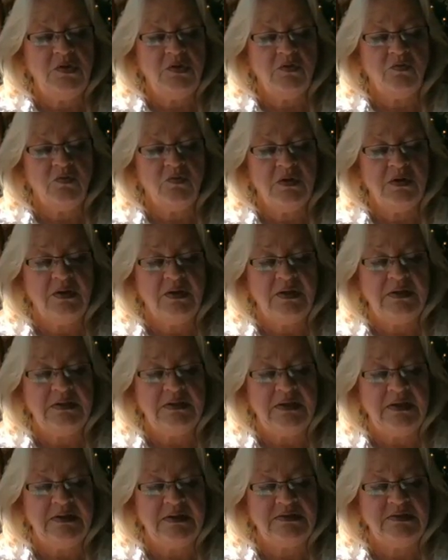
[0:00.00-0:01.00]
you really
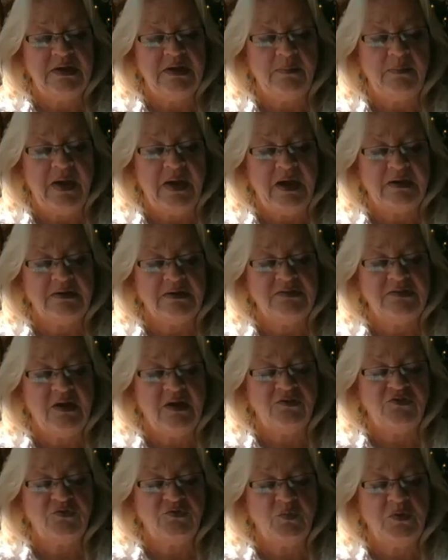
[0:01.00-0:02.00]
need to get back in
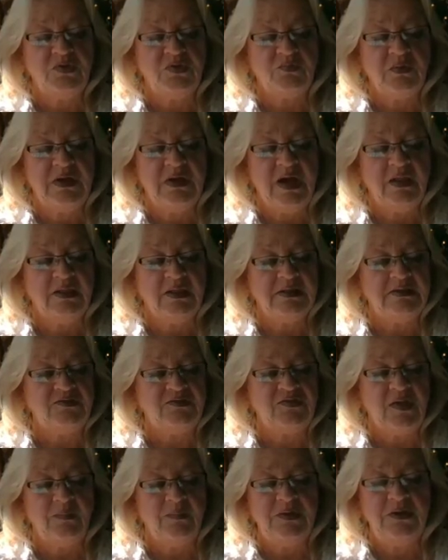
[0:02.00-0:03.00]
touch with reality.
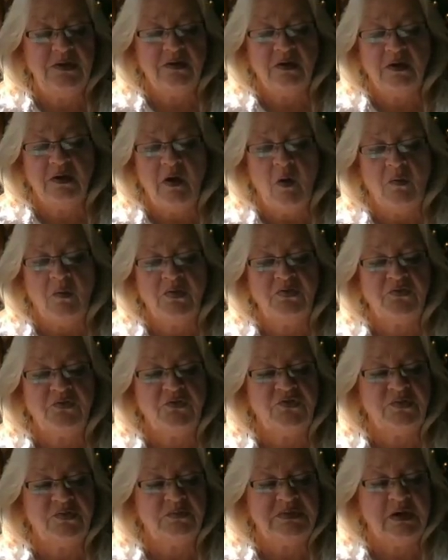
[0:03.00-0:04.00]
Some of you are going
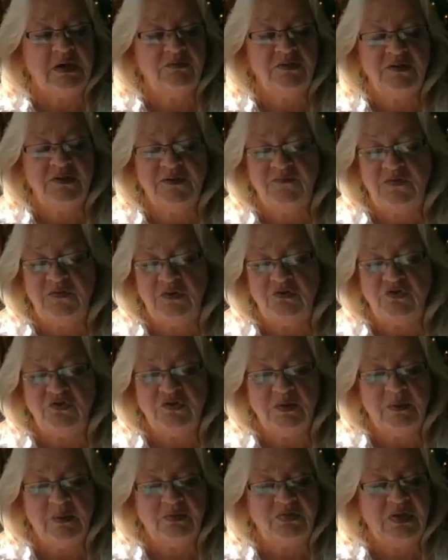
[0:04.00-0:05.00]
through some doubt and
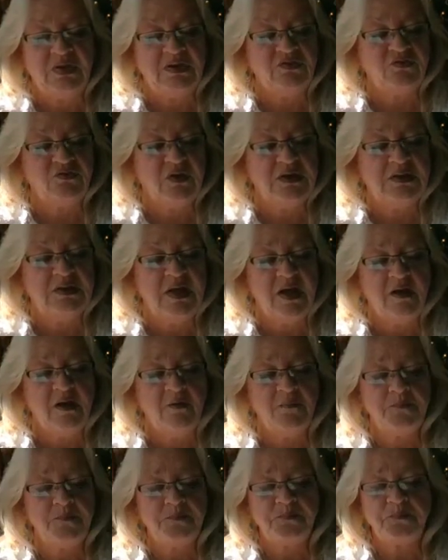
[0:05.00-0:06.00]
confusion about things right
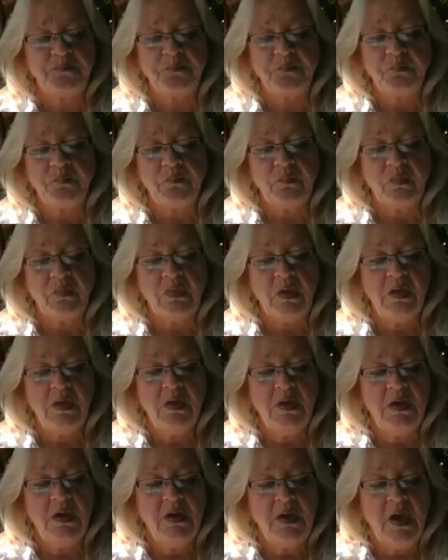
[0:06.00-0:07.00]
now.
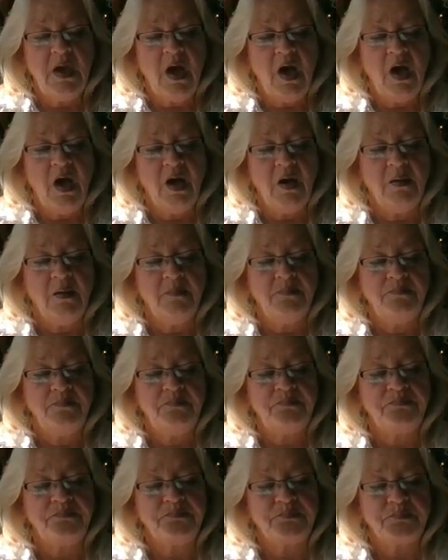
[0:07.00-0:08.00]

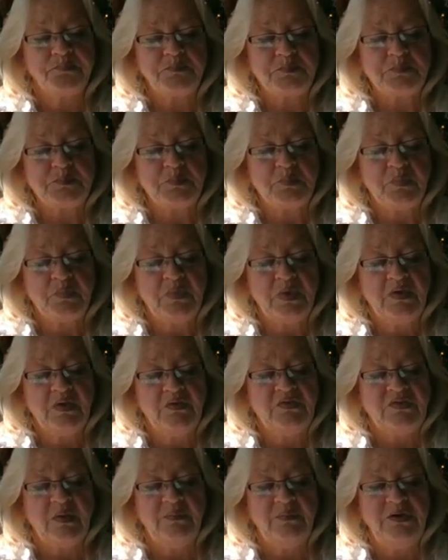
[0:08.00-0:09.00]
Um,
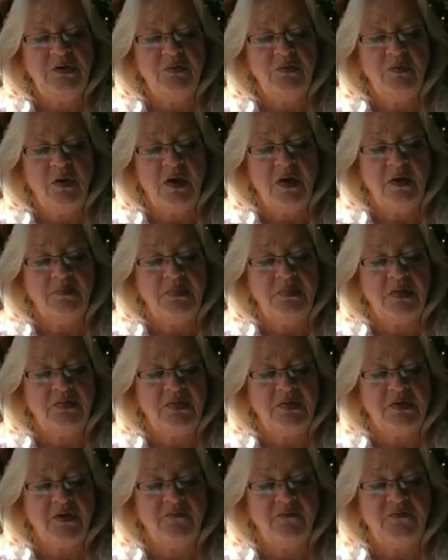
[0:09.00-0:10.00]
some of you, um,
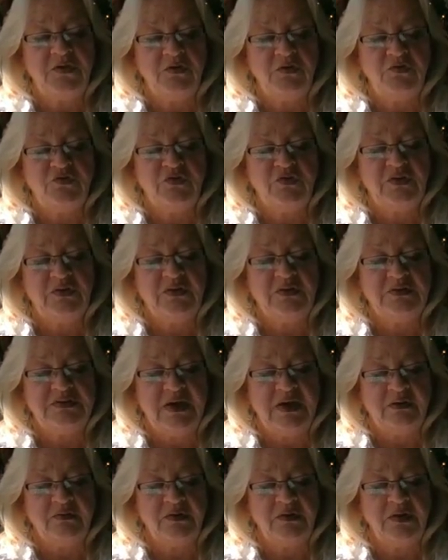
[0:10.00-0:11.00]
the confusion and the
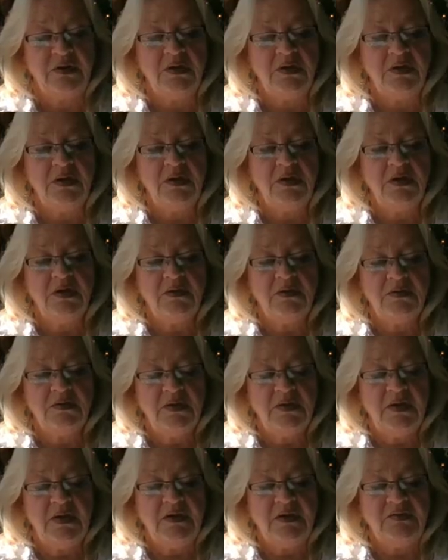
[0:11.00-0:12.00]
doubt
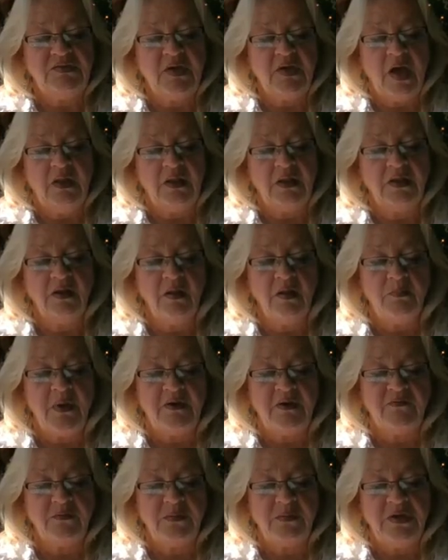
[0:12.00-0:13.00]
is a little
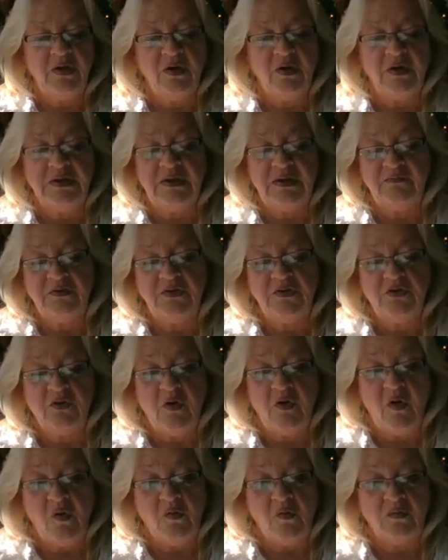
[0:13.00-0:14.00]
above and beyond even
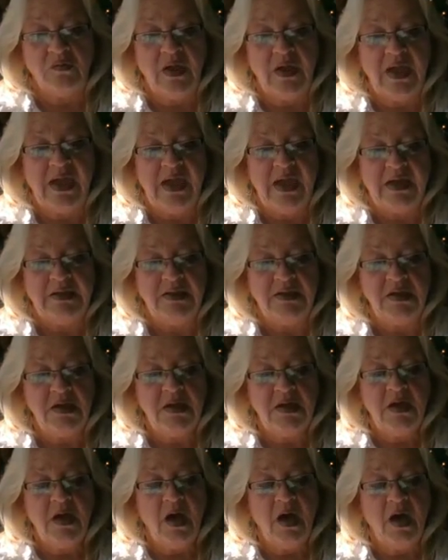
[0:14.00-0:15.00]
your own head
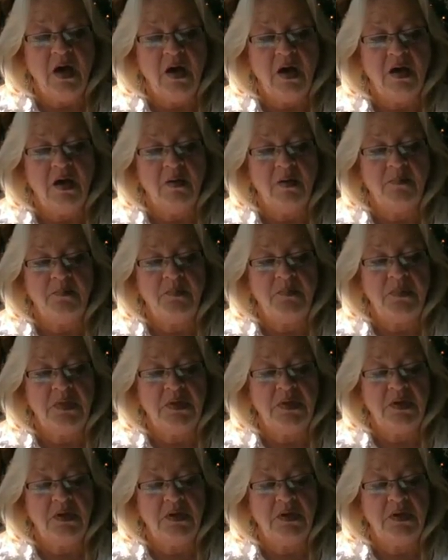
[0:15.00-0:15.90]
um,